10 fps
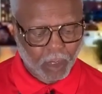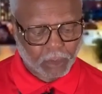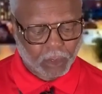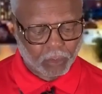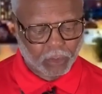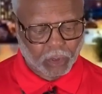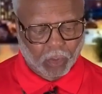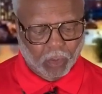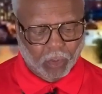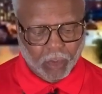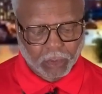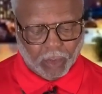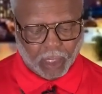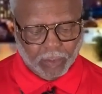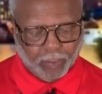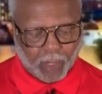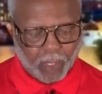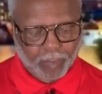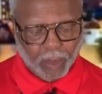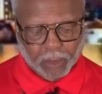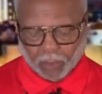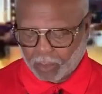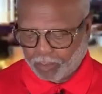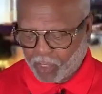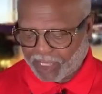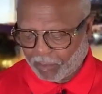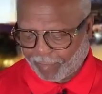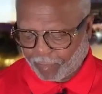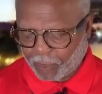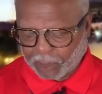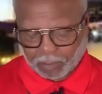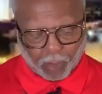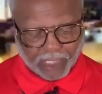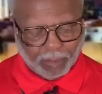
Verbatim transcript: So, so, so that's a prayer. So, point number this point